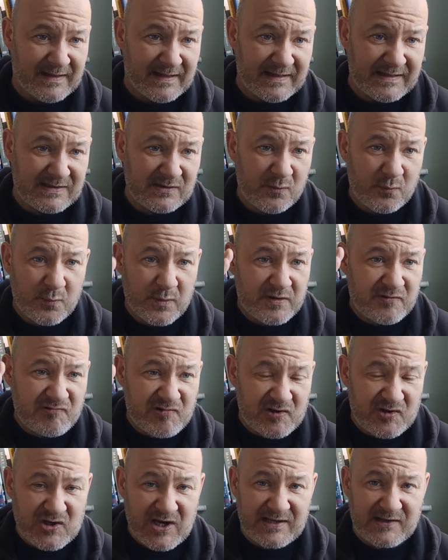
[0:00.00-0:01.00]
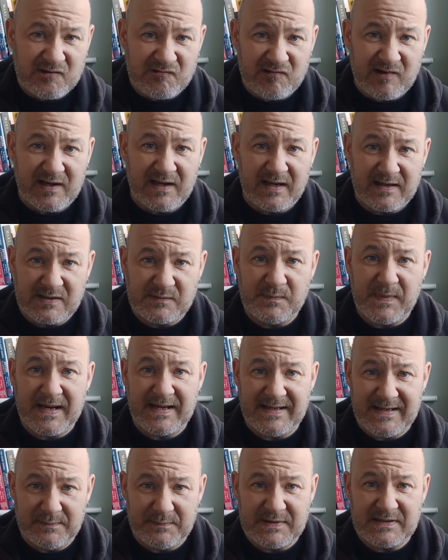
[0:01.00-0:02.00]
his upward trajectory has
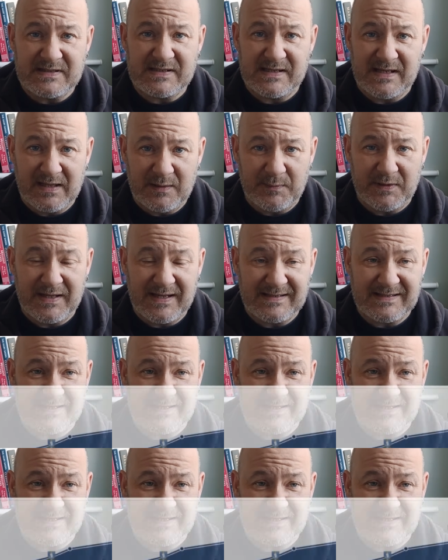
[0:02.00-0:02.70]
made him a saleable